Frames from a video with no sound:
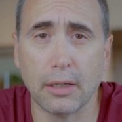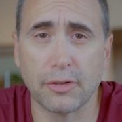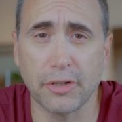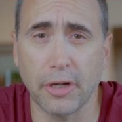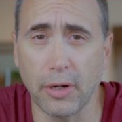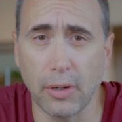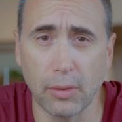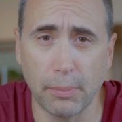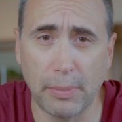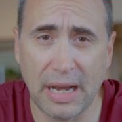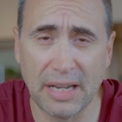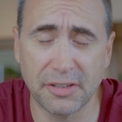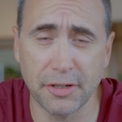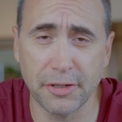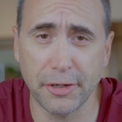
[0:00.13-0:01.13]
So,
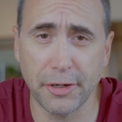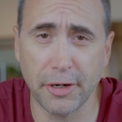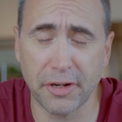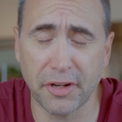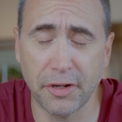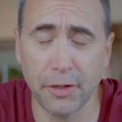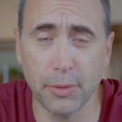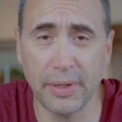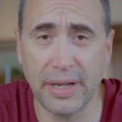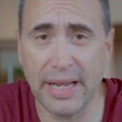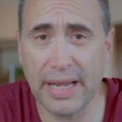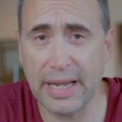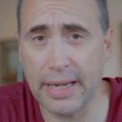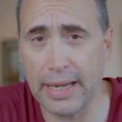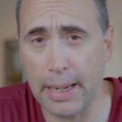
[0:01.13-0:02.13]
Master Nerd Q and
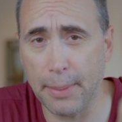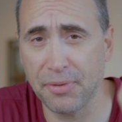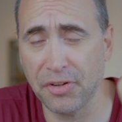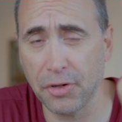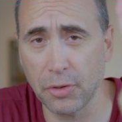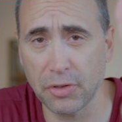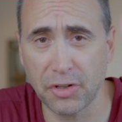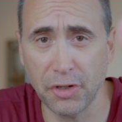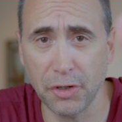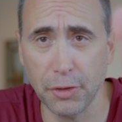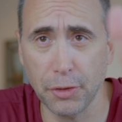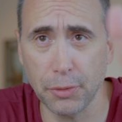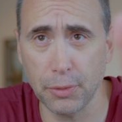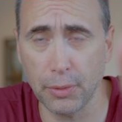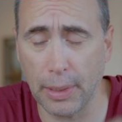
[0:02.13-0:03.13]
A, episode
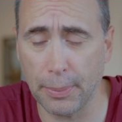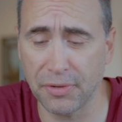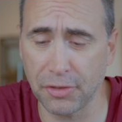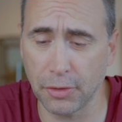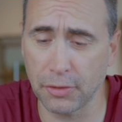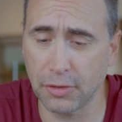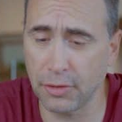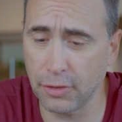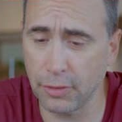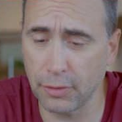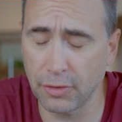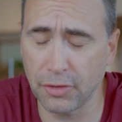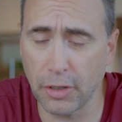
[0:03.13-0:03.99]
two, episode two.